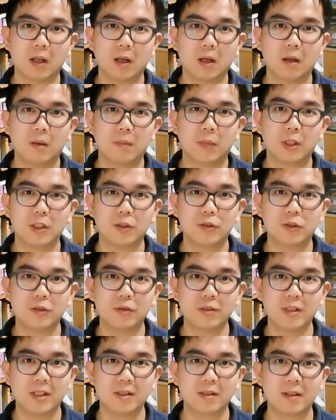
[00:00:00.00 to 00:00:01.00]
But the
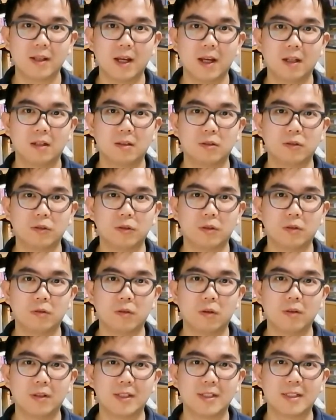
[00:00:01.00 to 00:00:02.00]
truth is that you
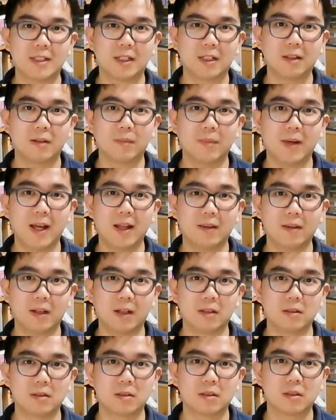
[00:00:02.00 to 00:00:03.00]
only see the bad
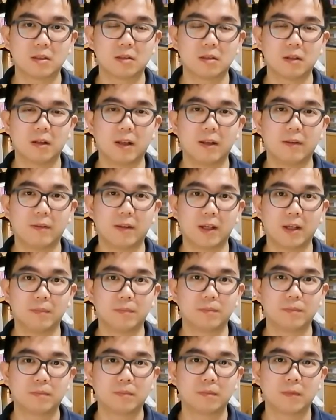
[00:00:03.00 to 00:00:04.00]
things in
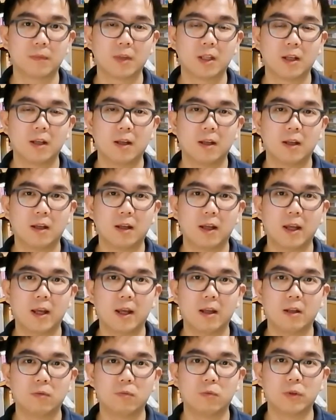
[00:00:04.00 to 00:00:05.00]
them.
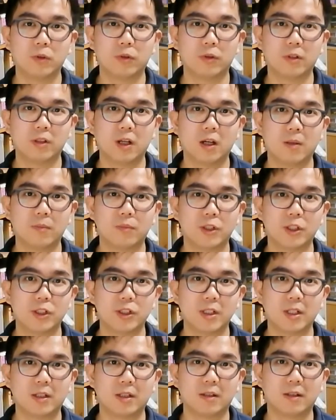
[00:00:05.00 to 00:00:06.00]
And when you're not
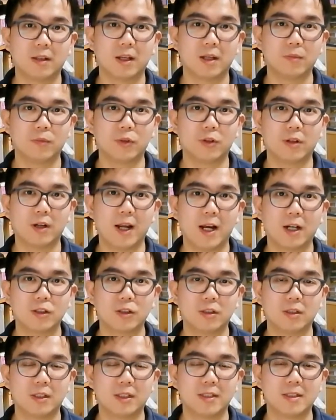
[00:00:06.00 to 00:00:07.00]
appreciating them, you're
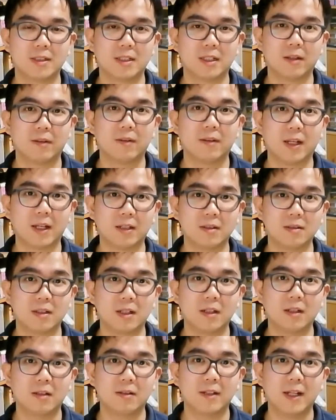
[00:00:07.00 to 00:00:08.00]
actually seeing things
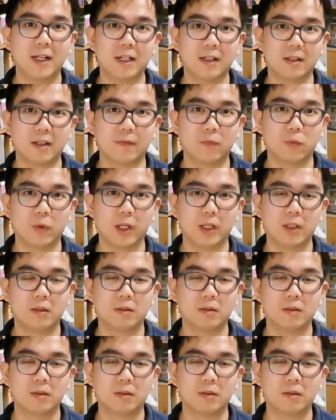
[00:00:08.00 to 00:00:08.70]
in a negative way.